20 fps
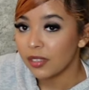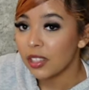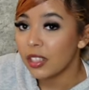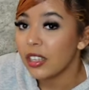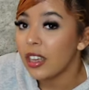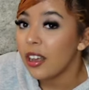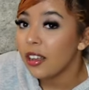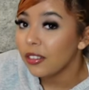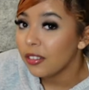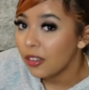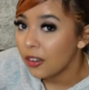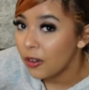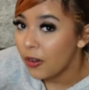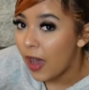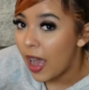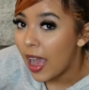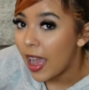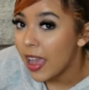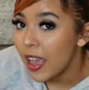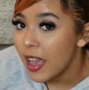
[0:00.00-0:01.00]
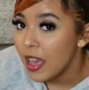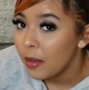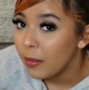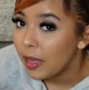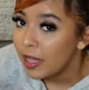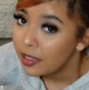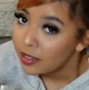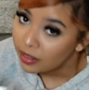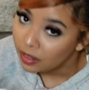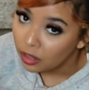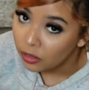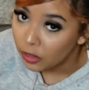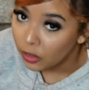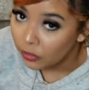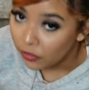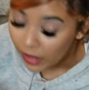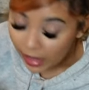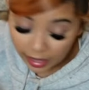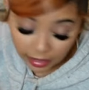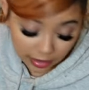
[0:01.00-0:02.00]
y'all know I am a silver
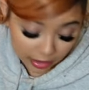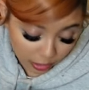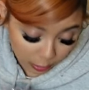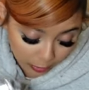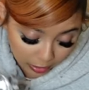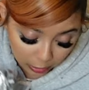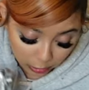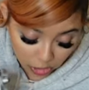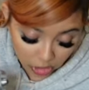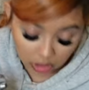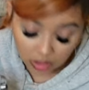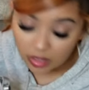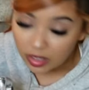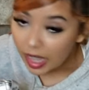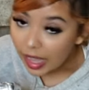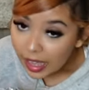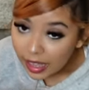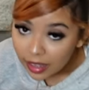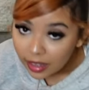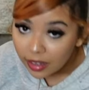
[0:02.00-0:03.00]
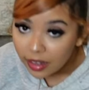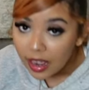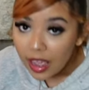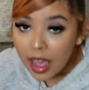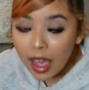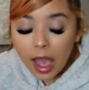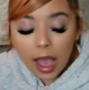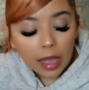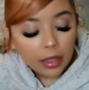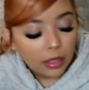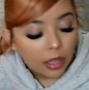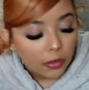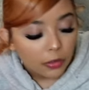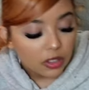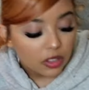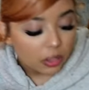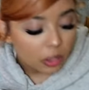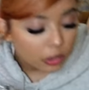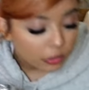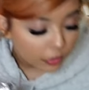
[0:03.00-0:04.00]
fan. That's what I was just saying. I love
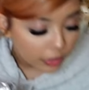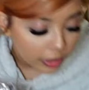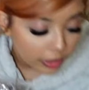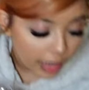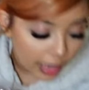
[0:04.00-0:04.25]
silver,